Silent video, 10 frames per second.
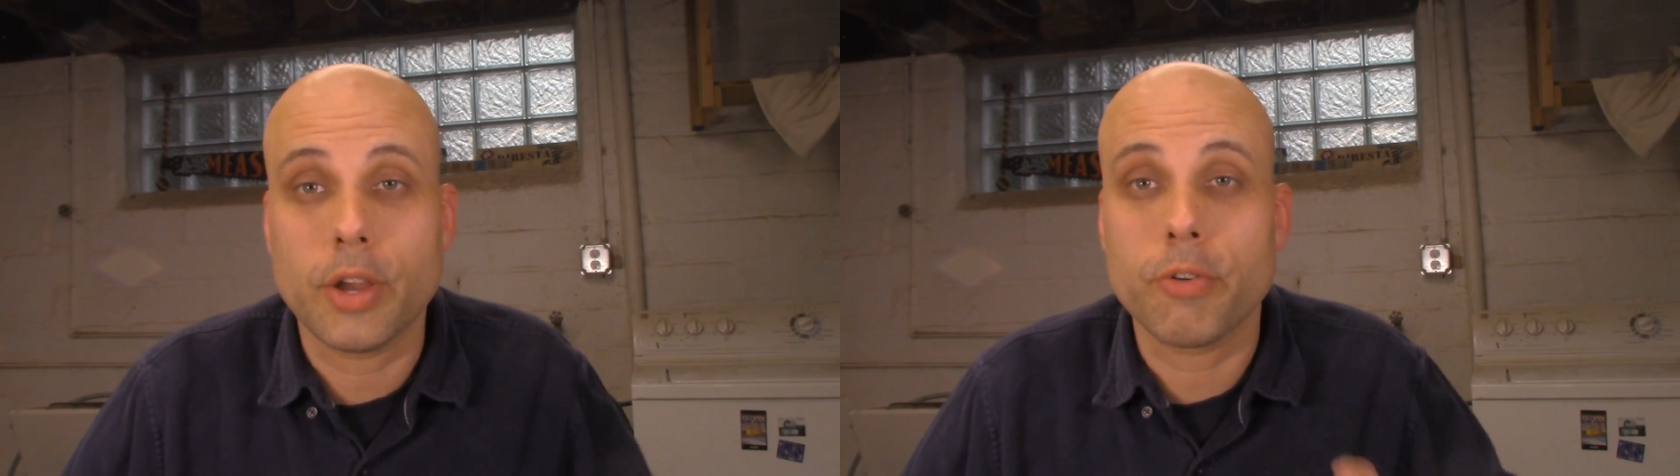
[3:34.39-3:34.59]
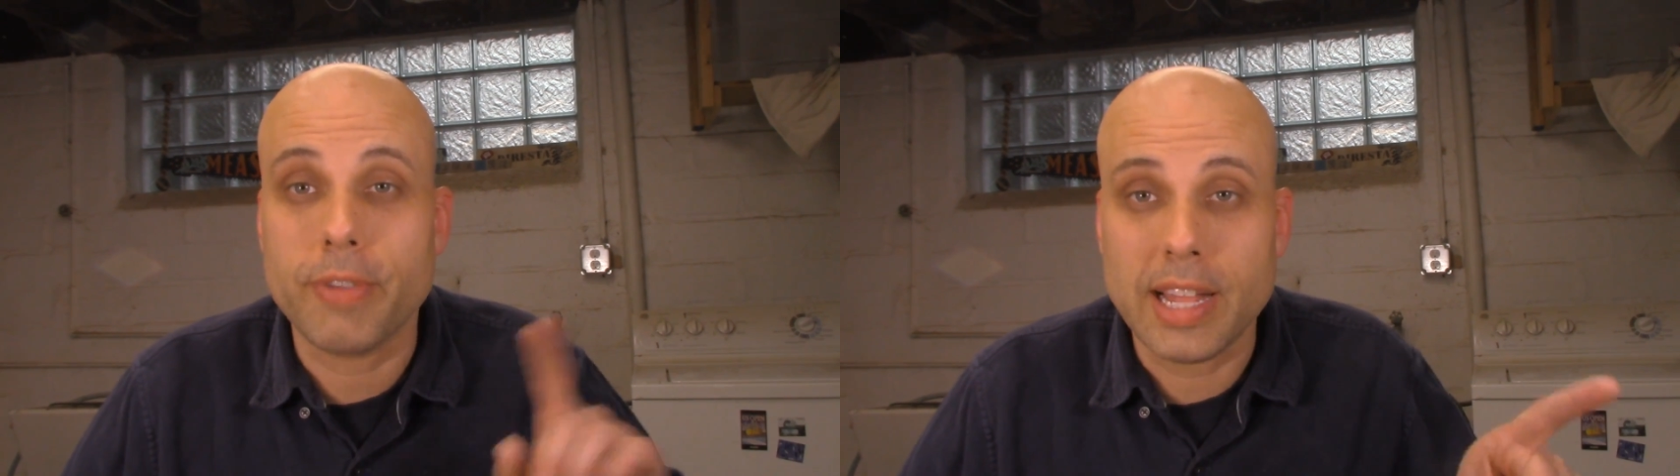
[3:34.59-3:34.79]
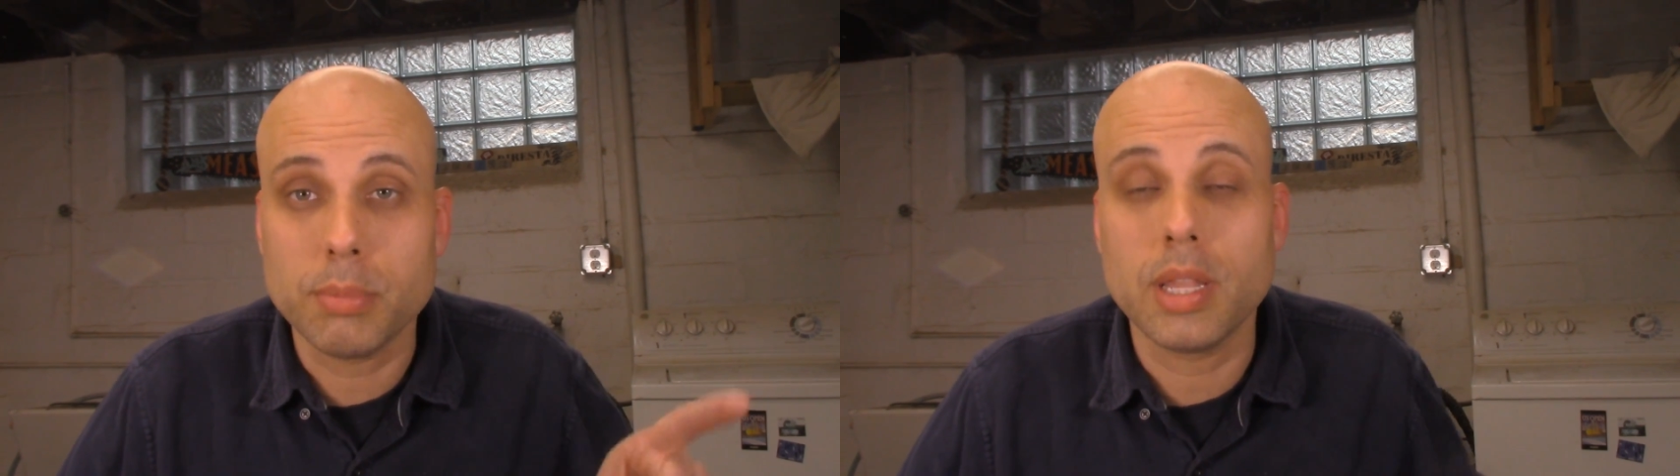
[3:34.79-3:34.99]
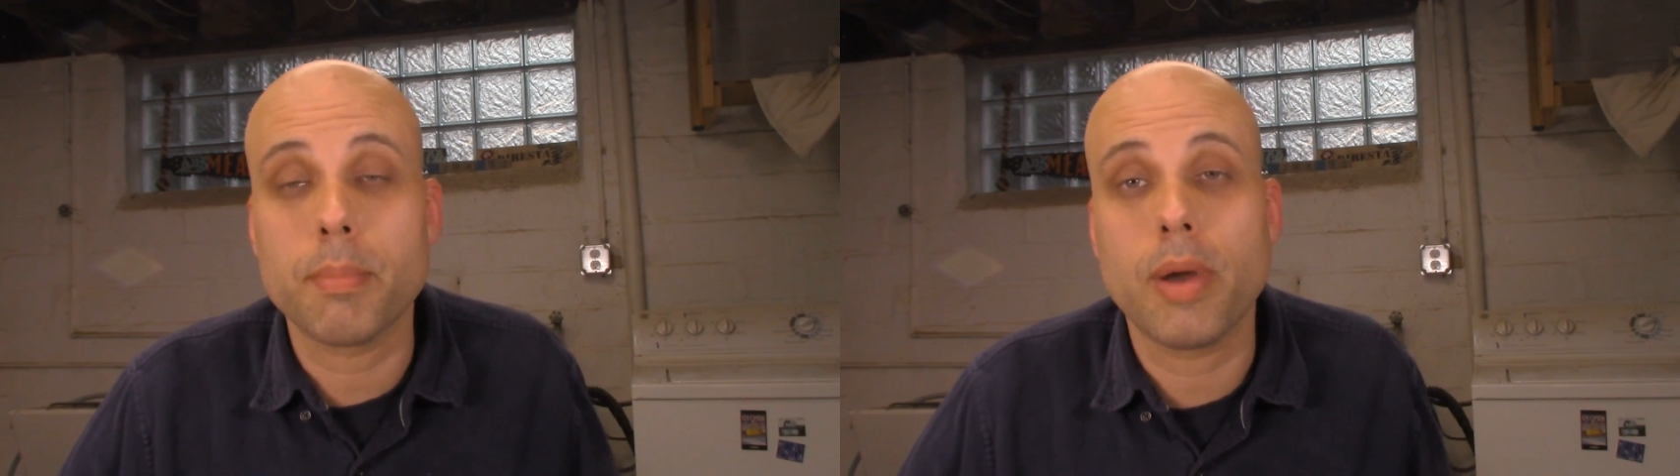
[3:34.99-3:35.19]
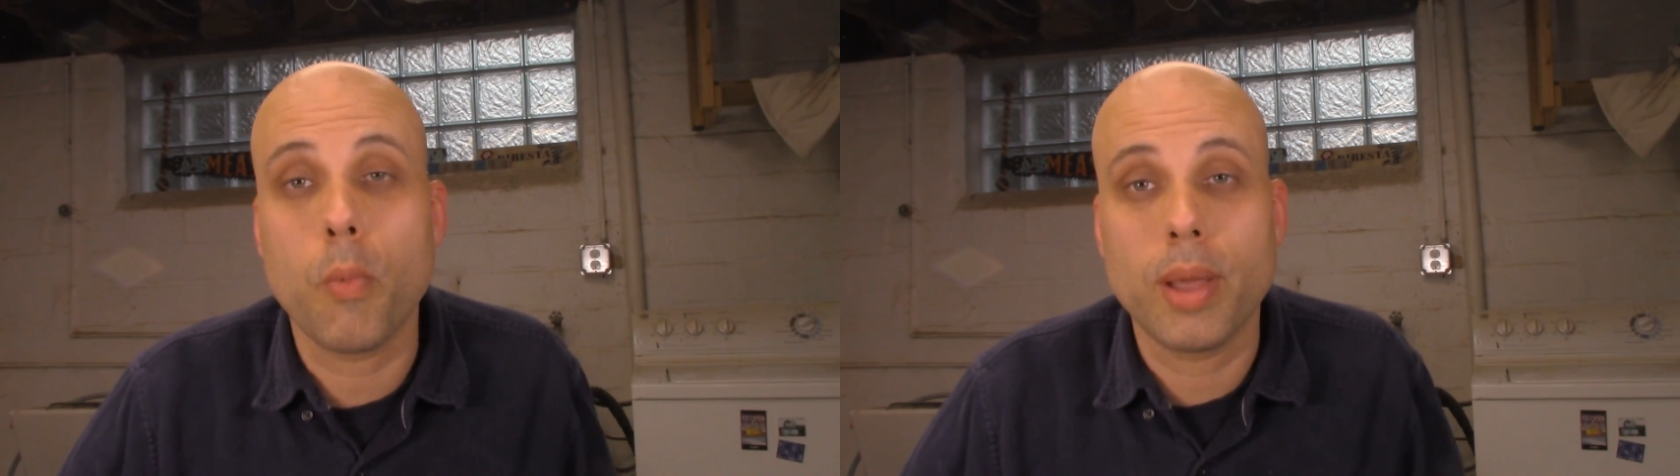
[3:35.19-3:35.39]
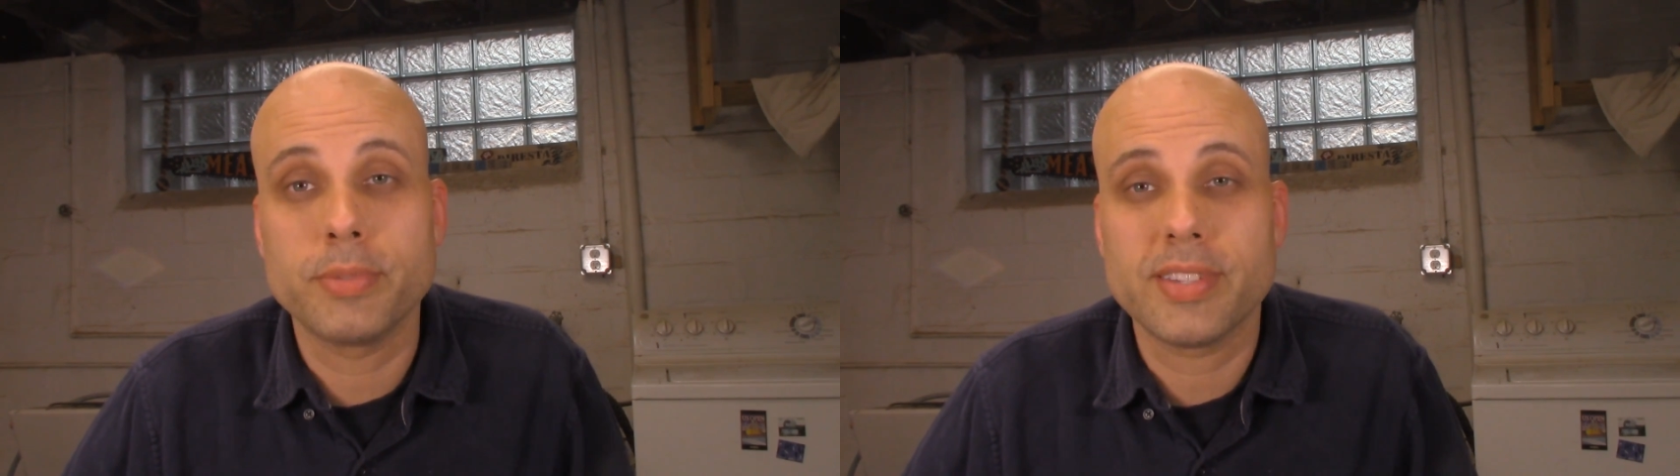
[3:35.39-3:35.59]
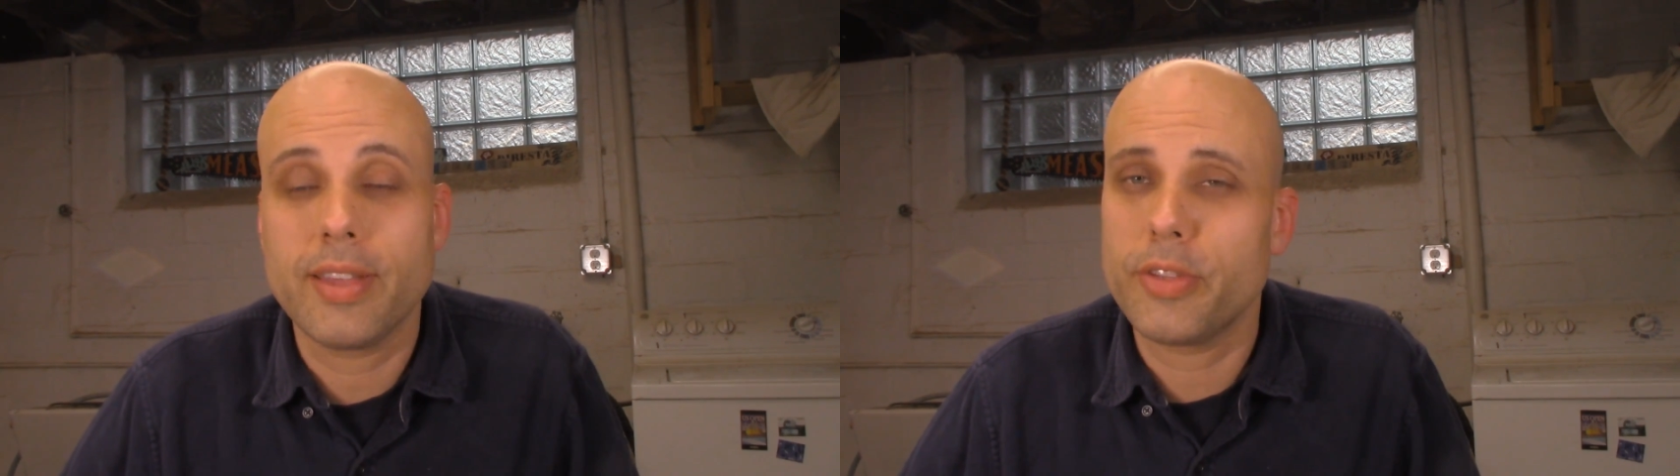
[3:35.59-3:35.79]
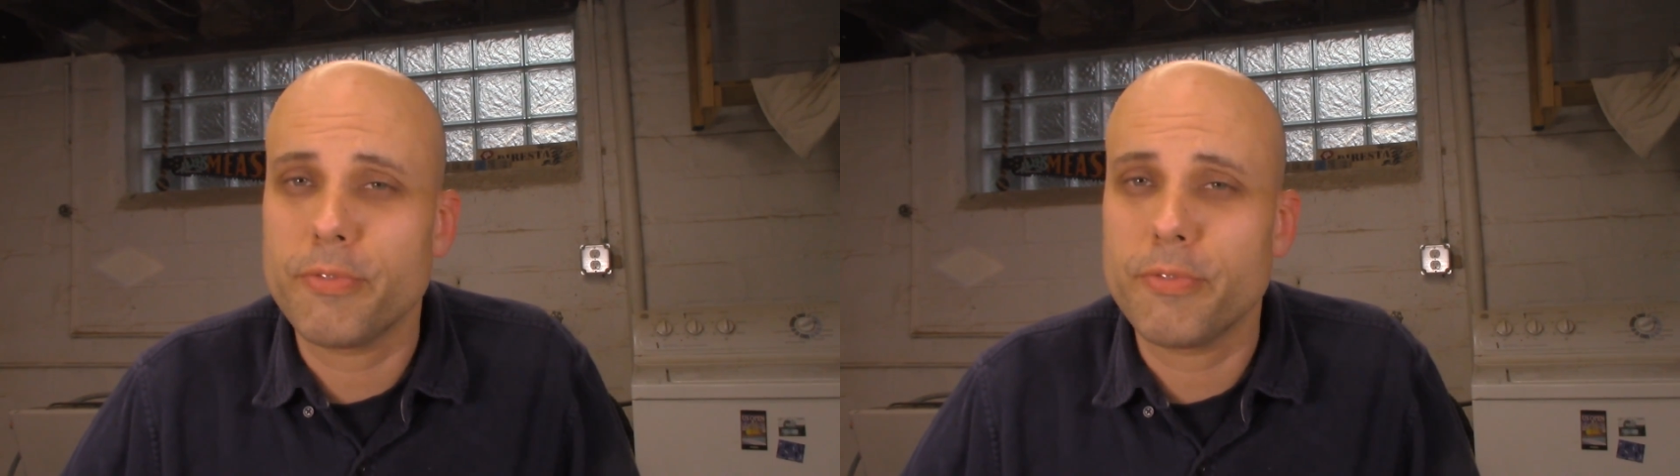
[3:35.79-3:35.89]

They're available on my website,